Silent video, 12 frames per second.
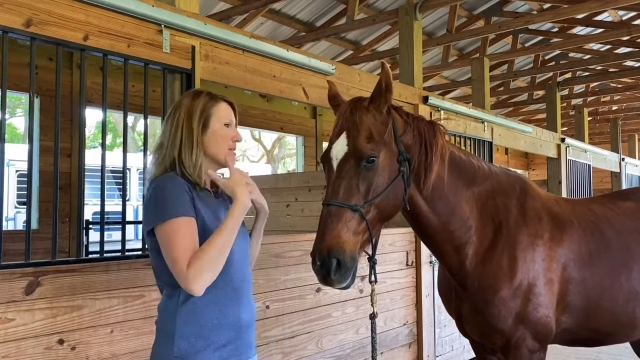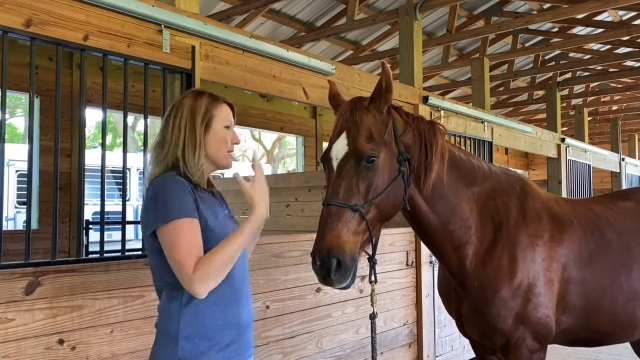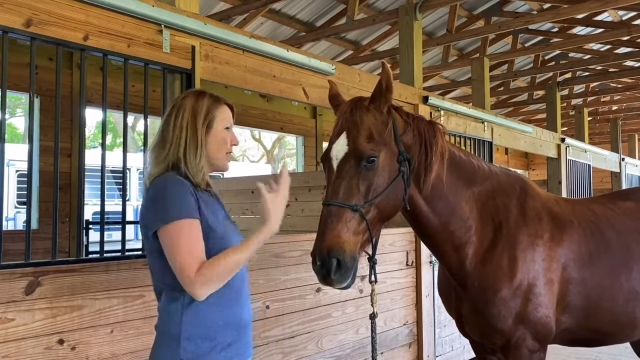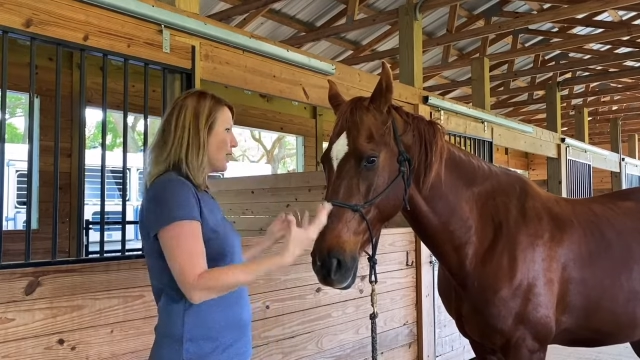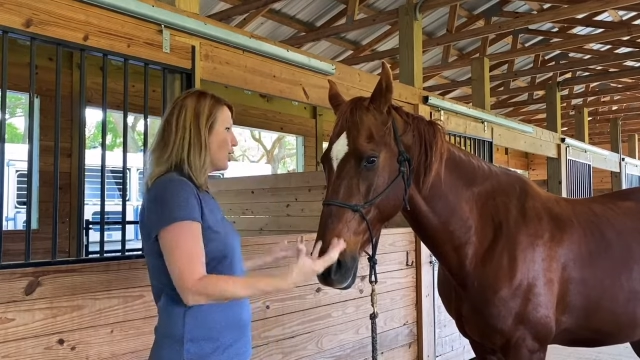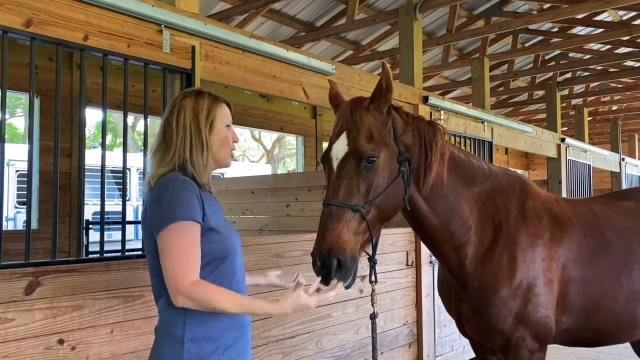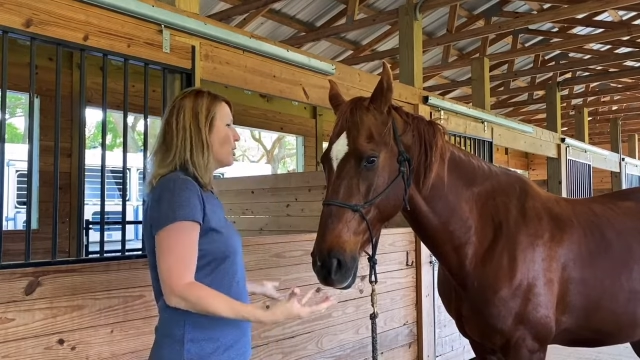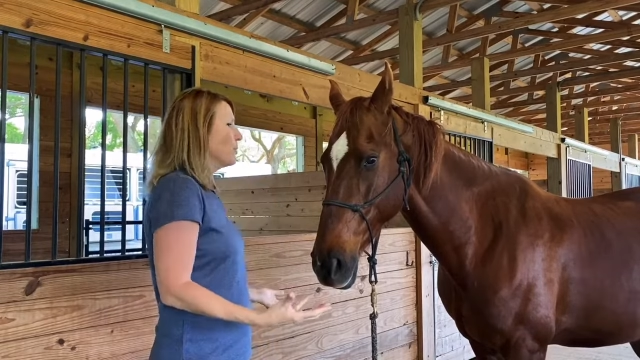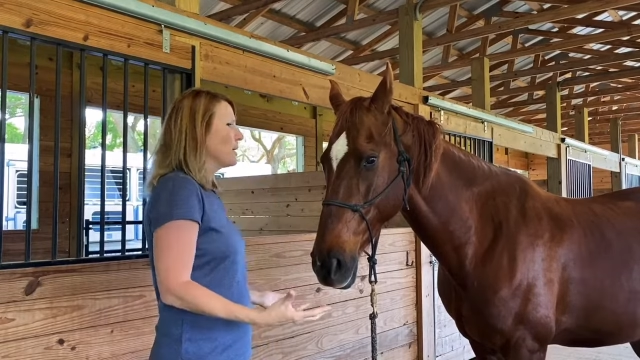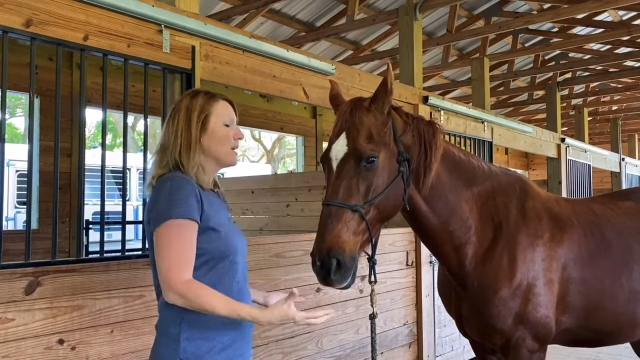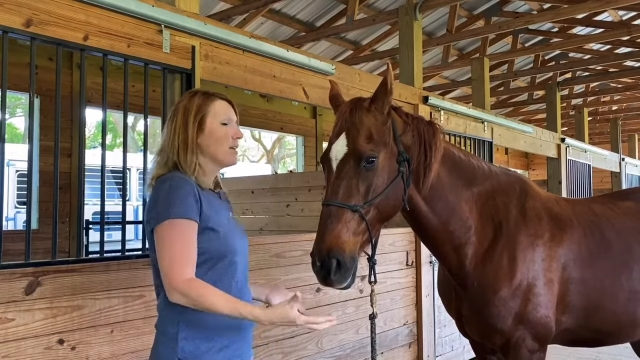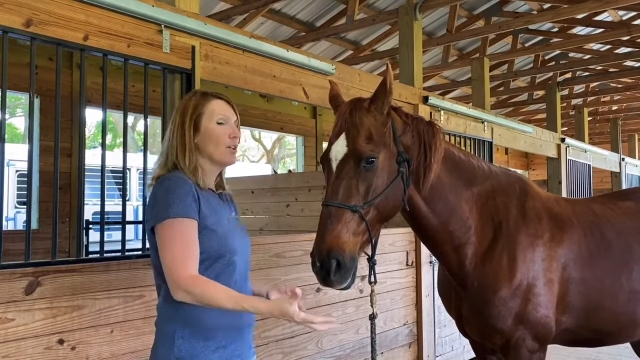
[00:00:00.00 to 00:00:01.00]
they could
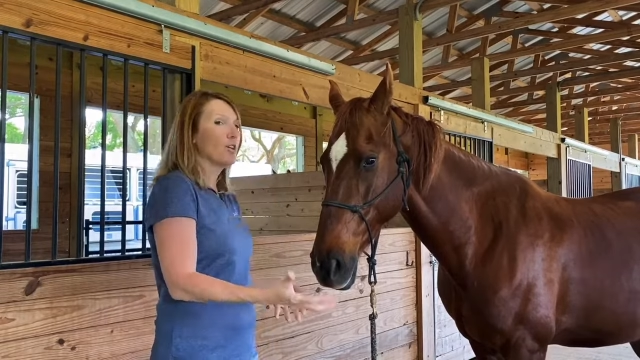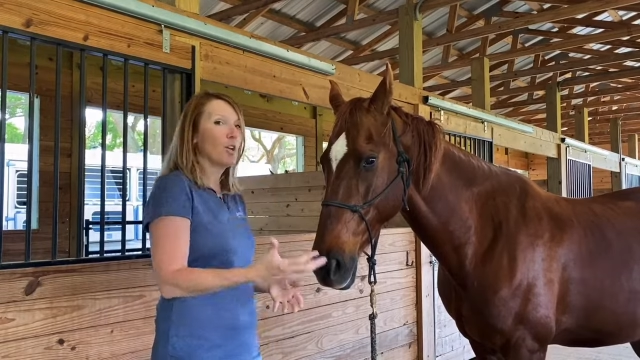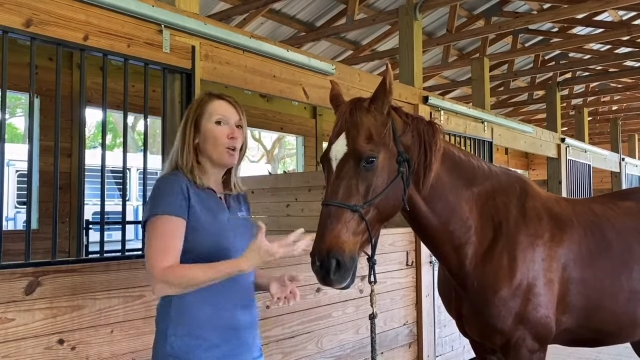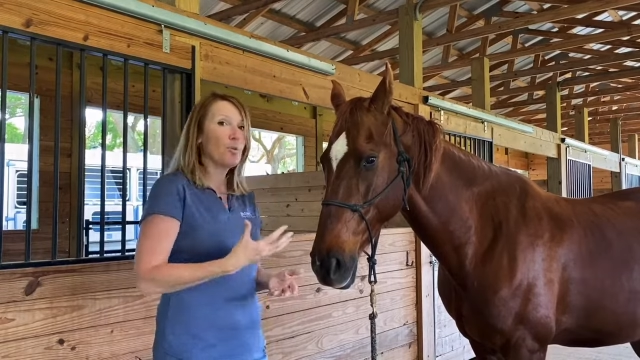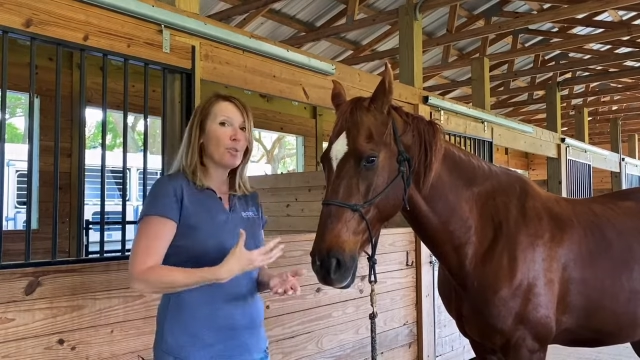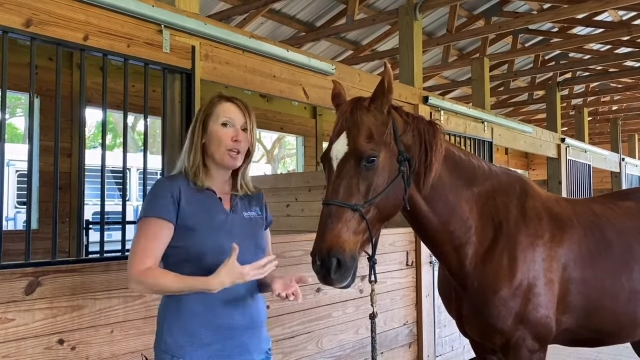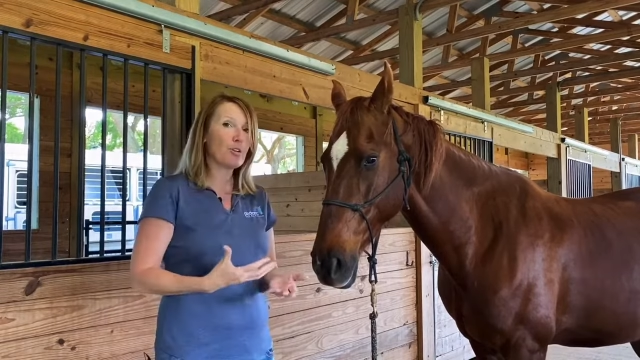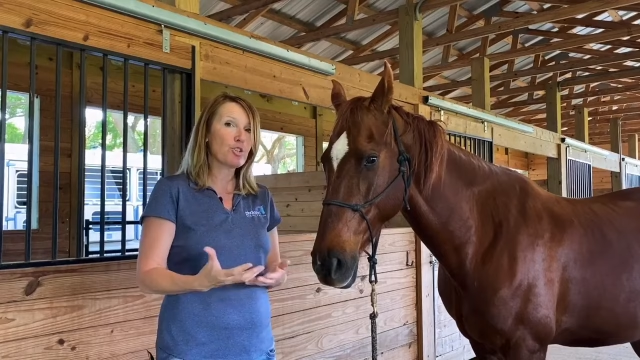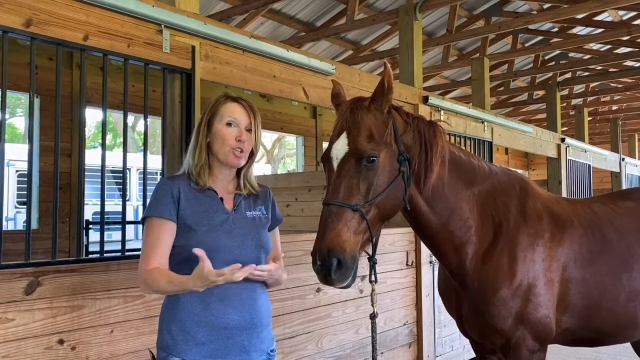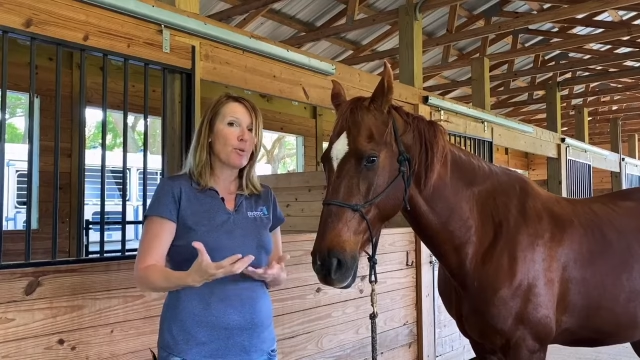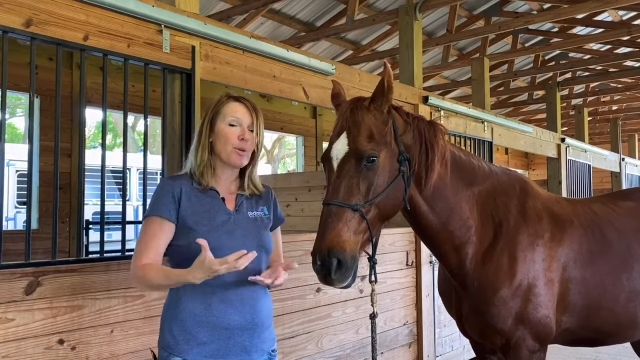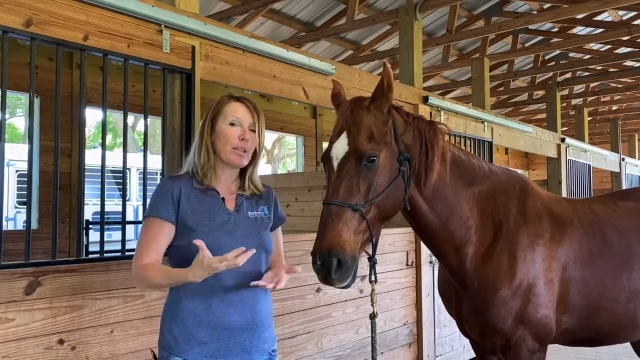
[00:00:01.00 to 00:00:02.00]
be, you know, they're
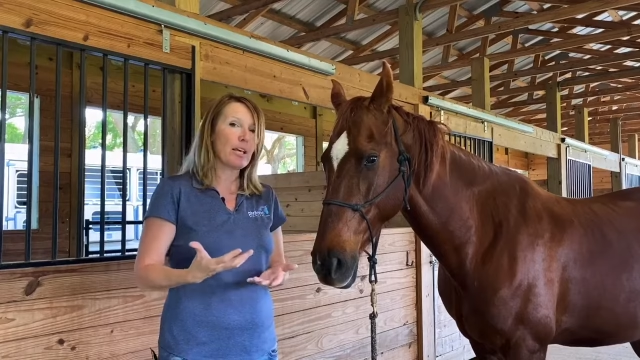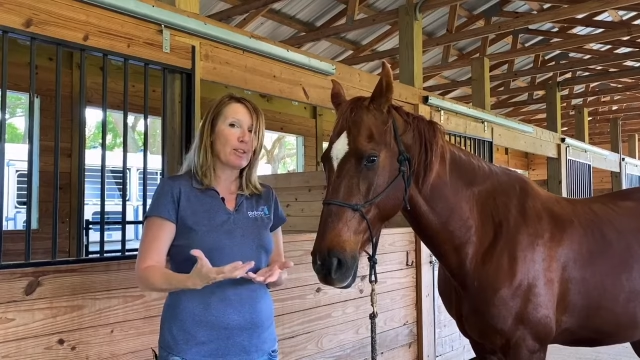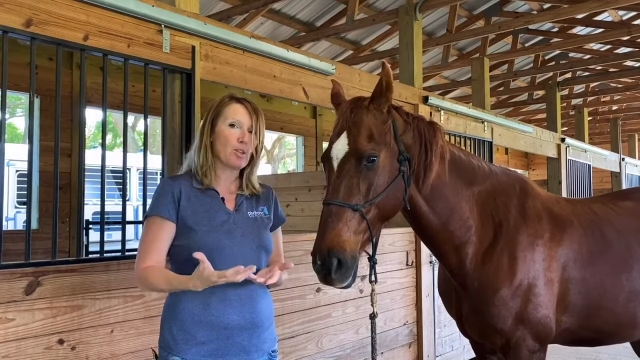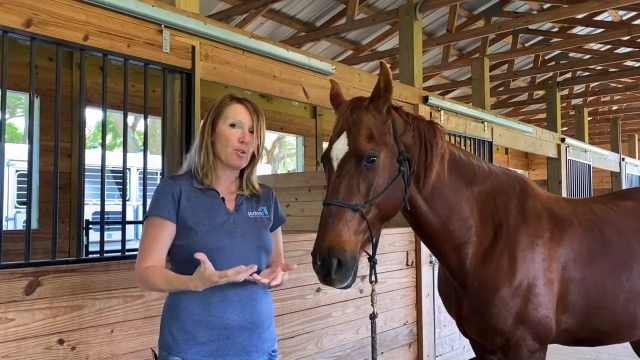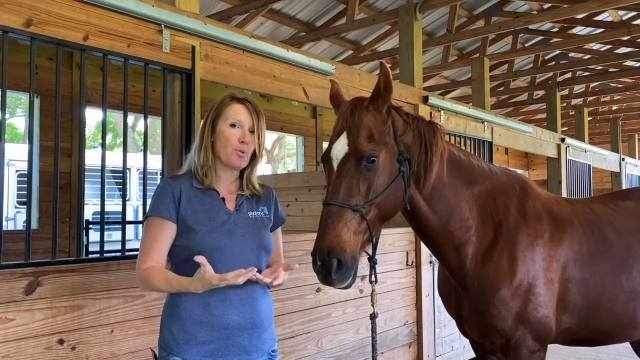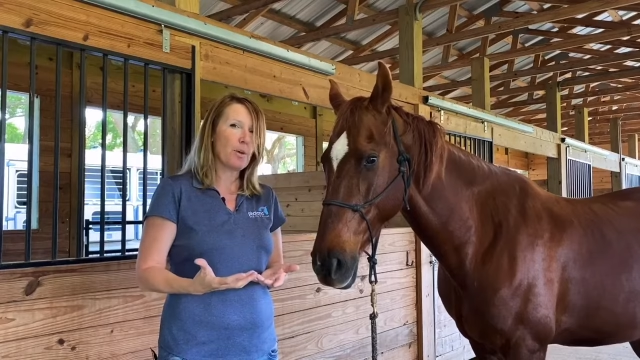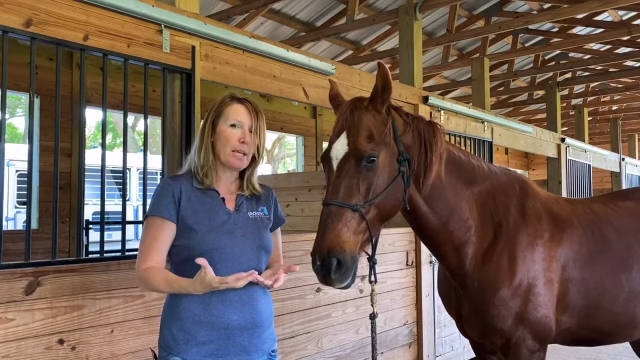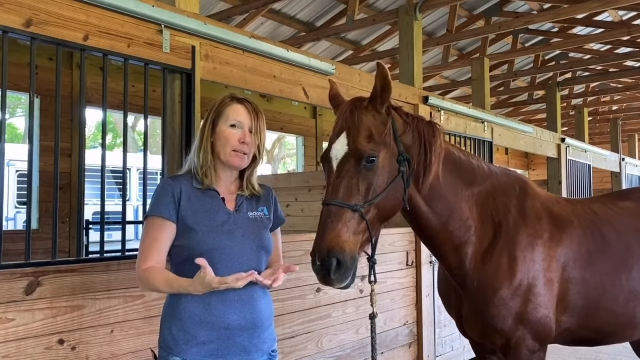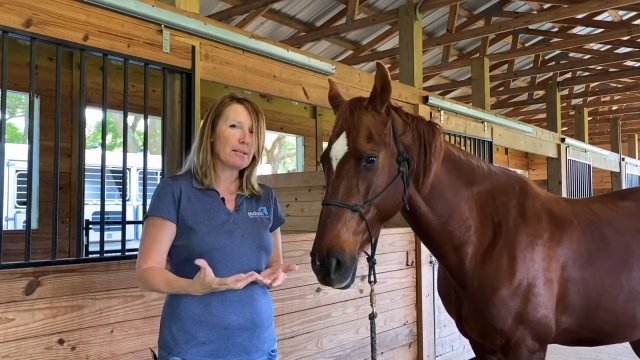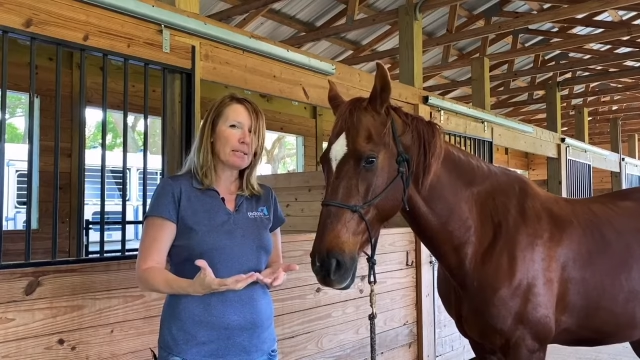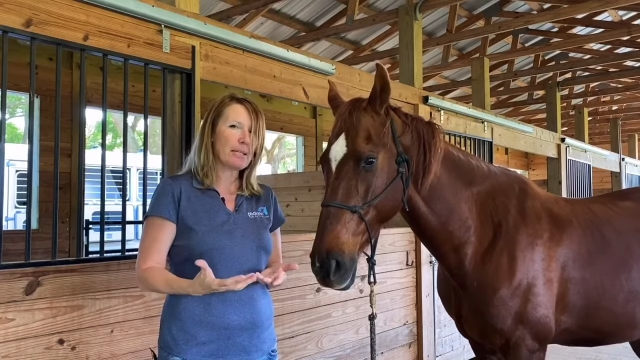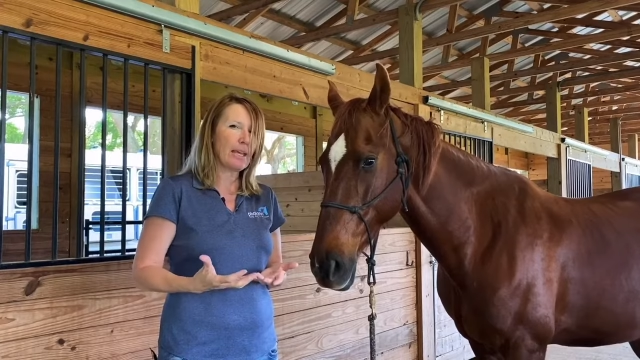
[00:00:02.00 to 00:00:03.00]
showing that they're the
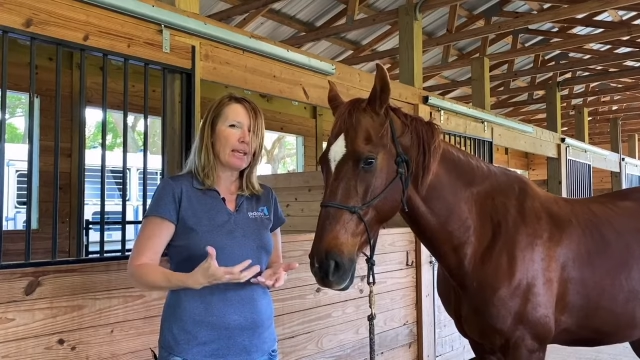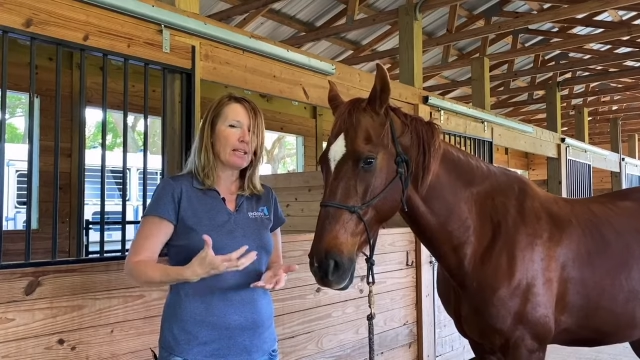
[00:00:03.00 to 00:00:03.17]
weakest link.